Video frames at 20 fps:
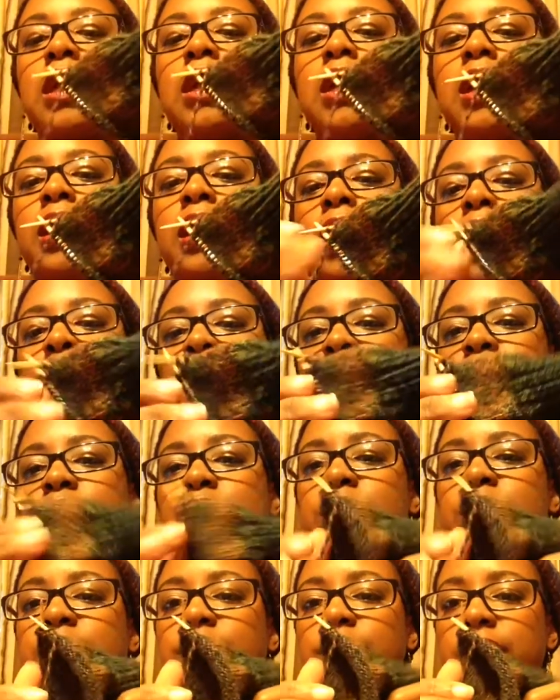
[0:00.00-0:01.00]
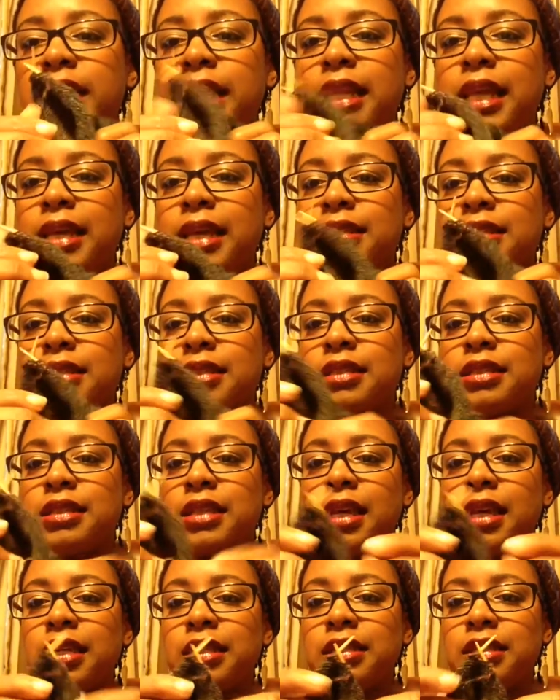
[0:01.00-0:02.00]
and I went to an event last
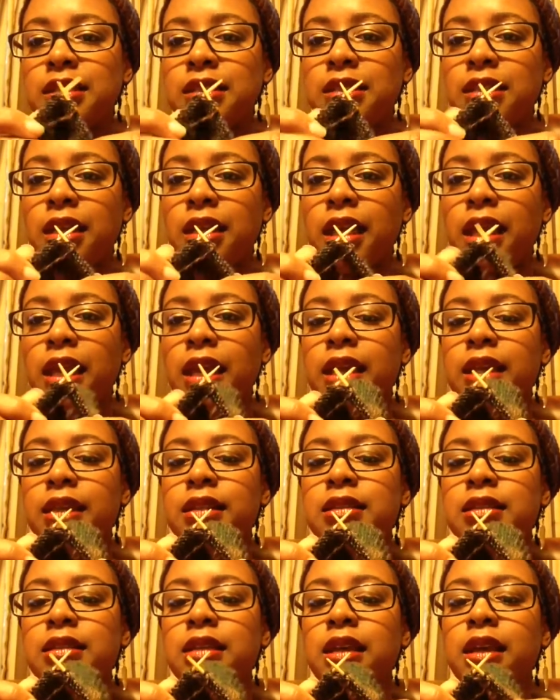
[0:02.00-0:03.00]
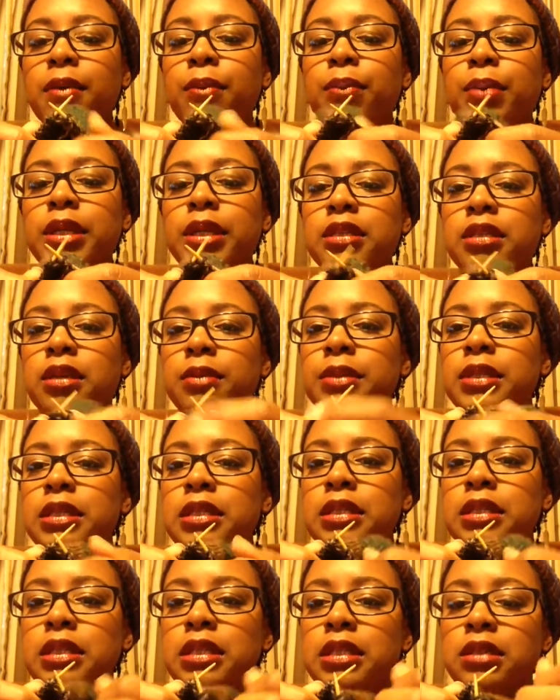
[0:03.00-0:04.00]
night and picked up
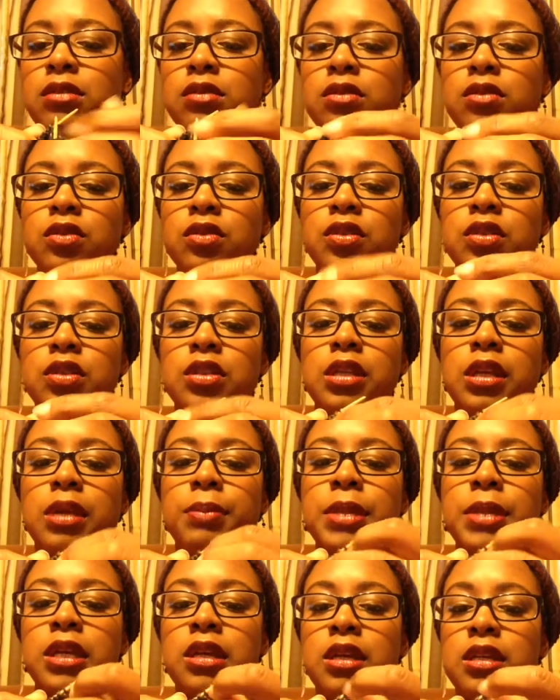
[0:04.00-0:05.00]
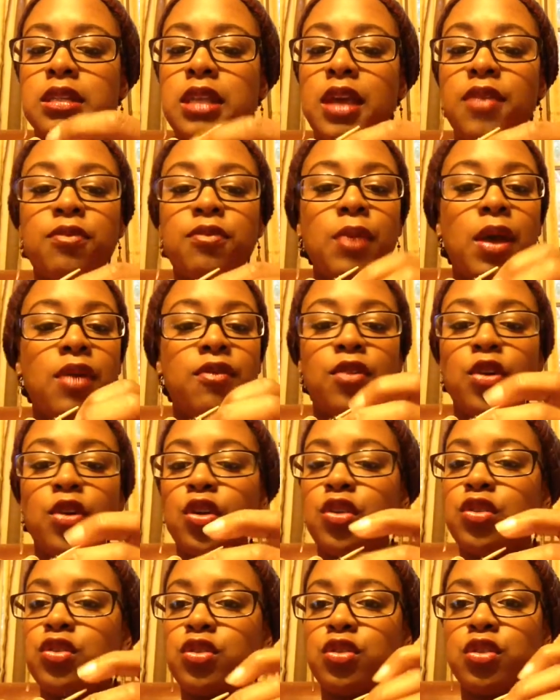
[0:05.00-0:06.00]
these needles because I've
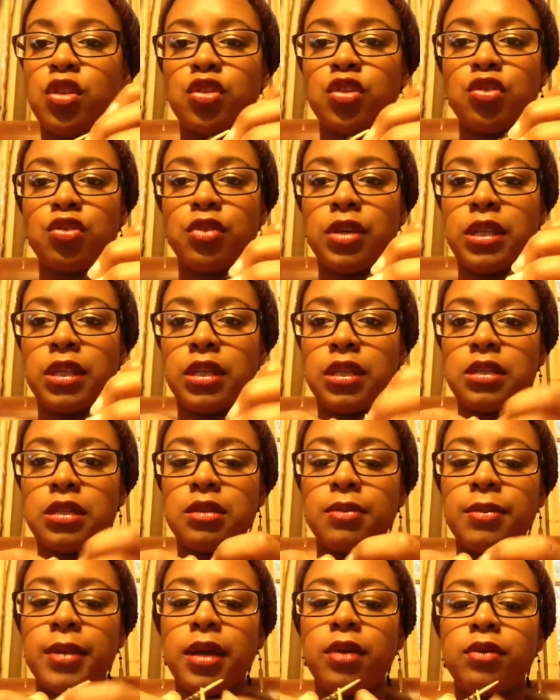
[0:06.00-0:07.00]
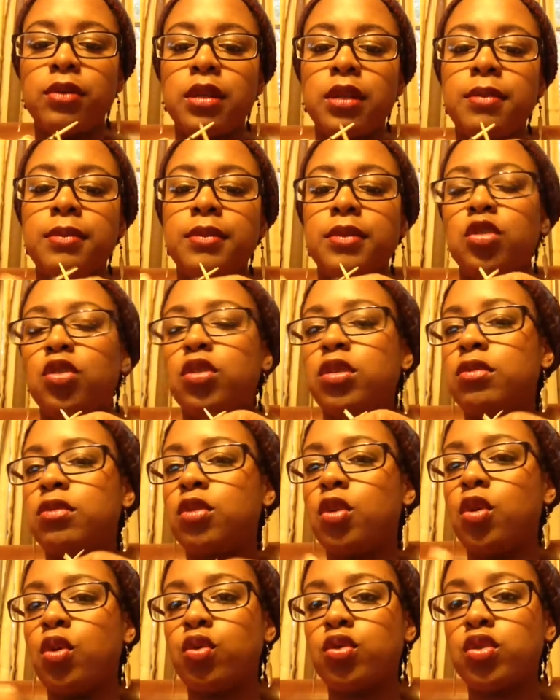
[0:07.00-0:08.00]
heard such great things about them. You can
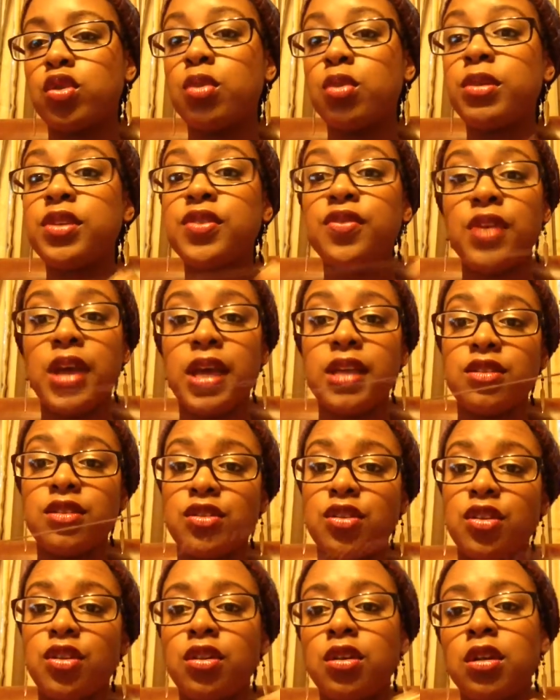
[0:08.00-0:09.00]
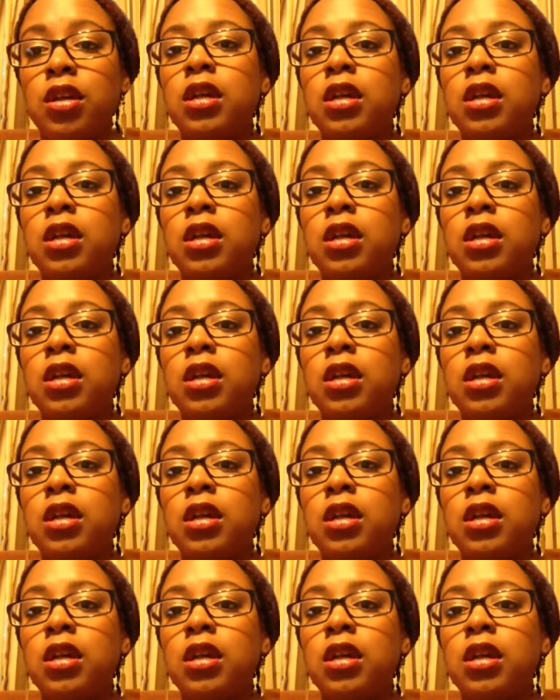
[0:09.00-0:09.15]
go so much faster